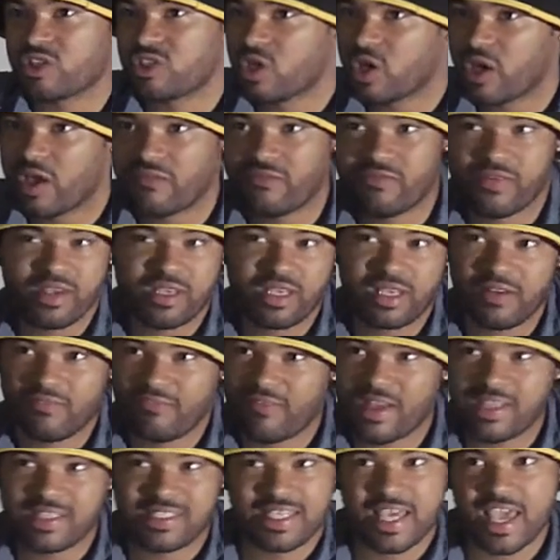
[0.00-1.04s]
So if
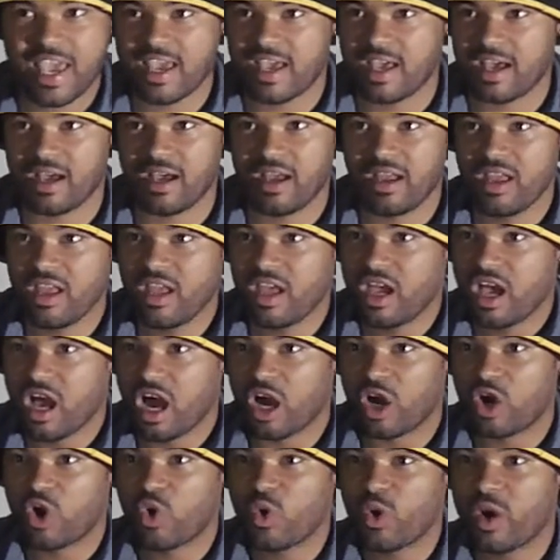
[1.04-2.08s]
I take a
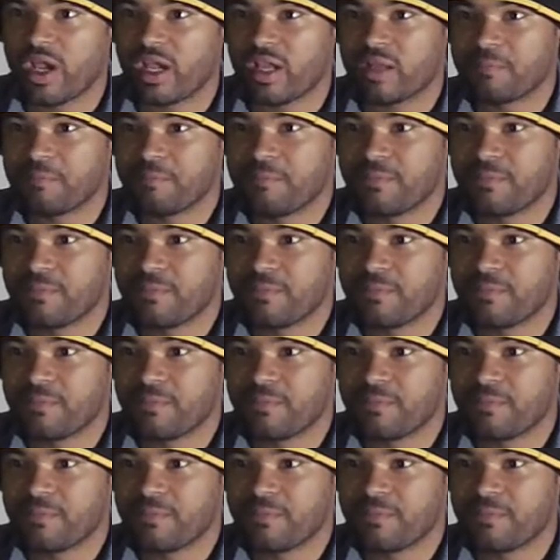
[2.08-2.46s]
quick